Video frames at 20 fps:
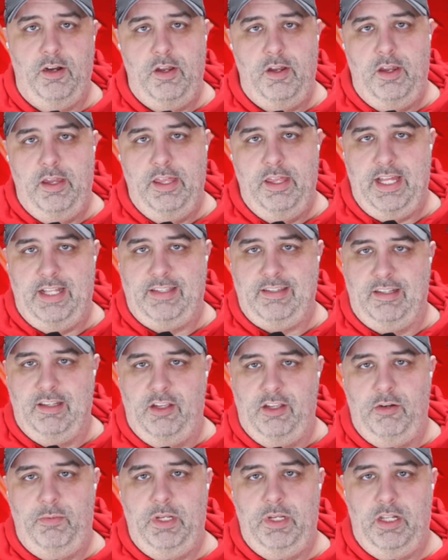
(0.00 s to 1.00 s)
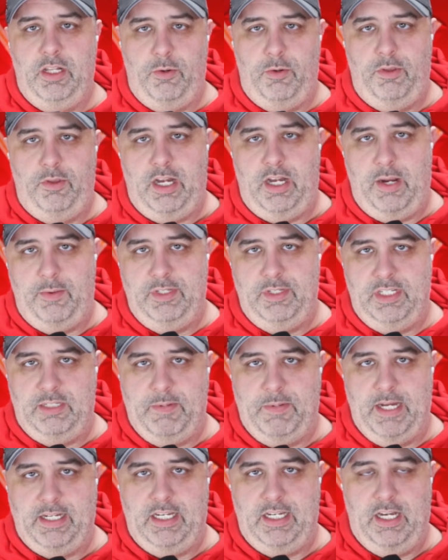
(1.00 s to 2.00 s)
That's a little bit lower than I was
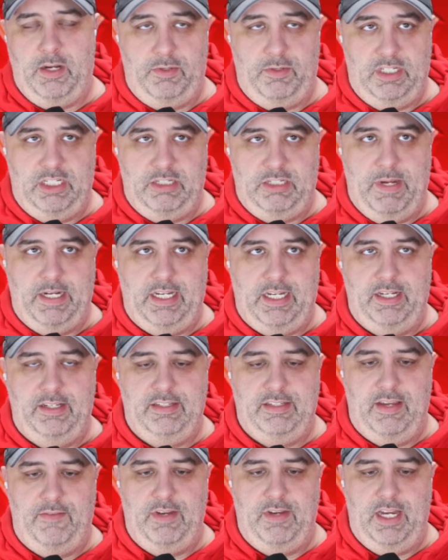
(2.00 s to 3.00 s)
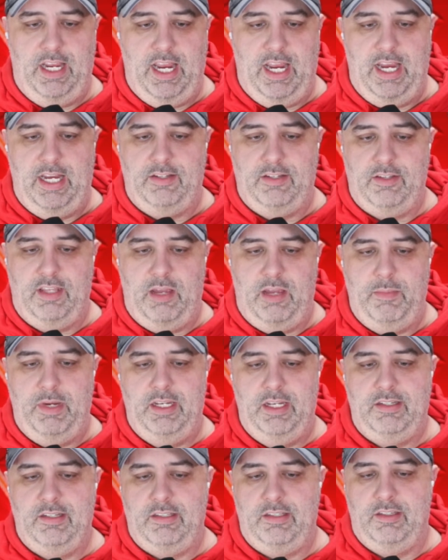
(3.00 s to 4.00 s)
expecting. I was expecting 7 to 8. So that
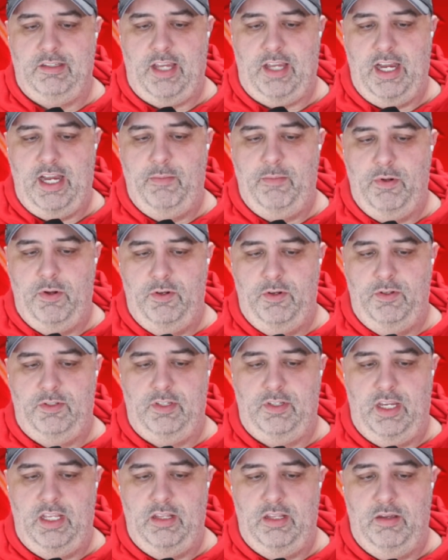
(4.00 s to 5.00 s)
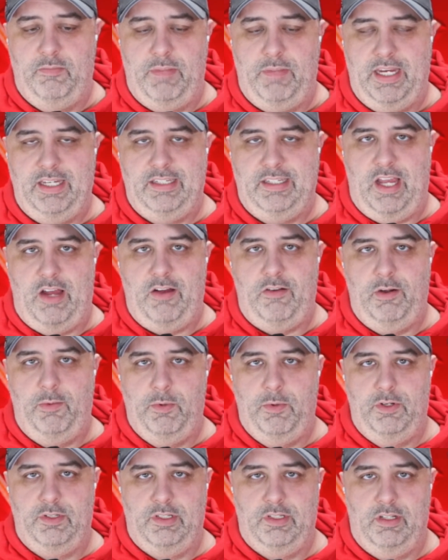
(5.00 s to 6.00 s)
means that the signing bonus and the base salary
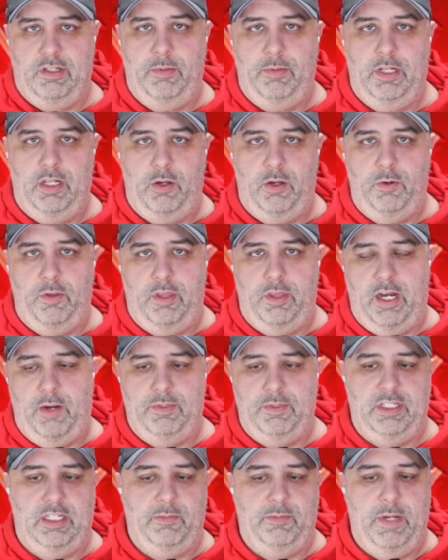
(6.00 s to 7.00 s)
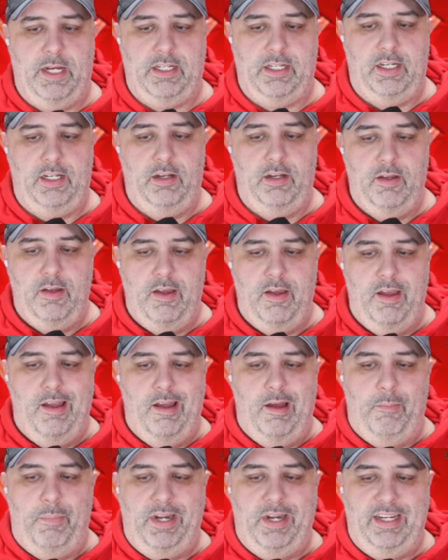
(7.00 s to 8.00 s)
was a little bit lower than I was expecting.
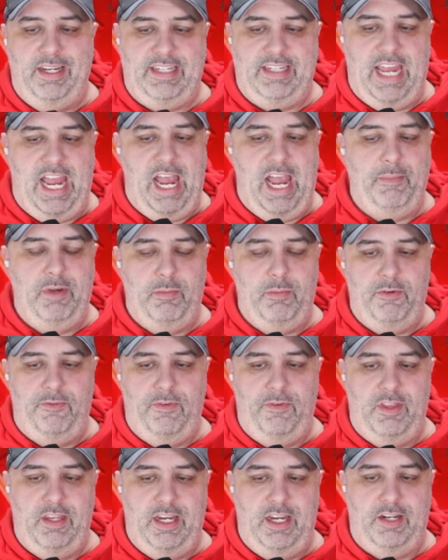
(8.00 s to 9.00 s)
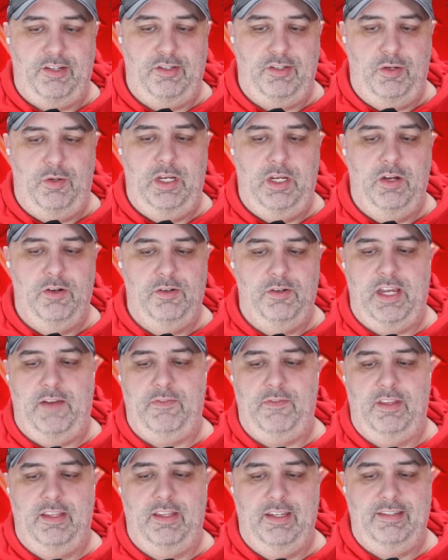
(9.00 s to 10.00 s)
But his cap number for the next 2 years
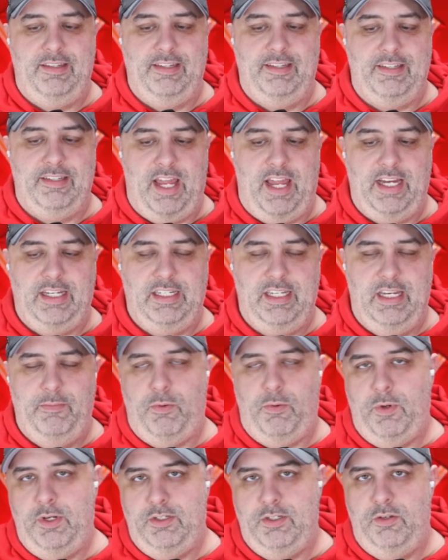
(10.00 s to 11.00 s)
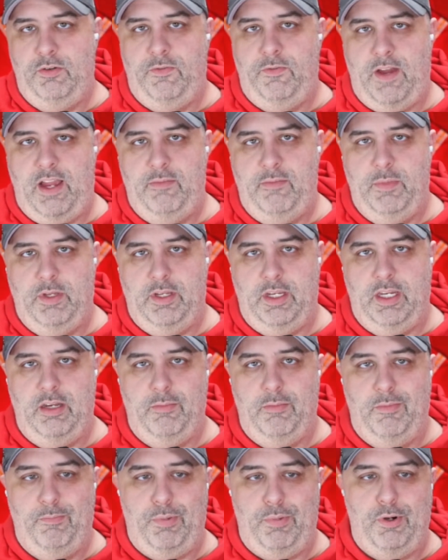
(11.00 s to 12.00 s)
after this is $19.25
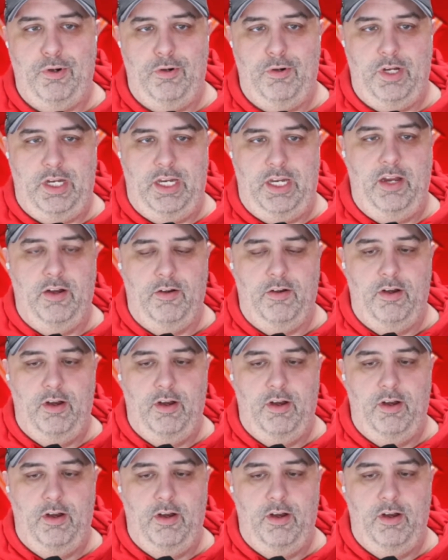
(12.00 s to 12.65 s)
million per year.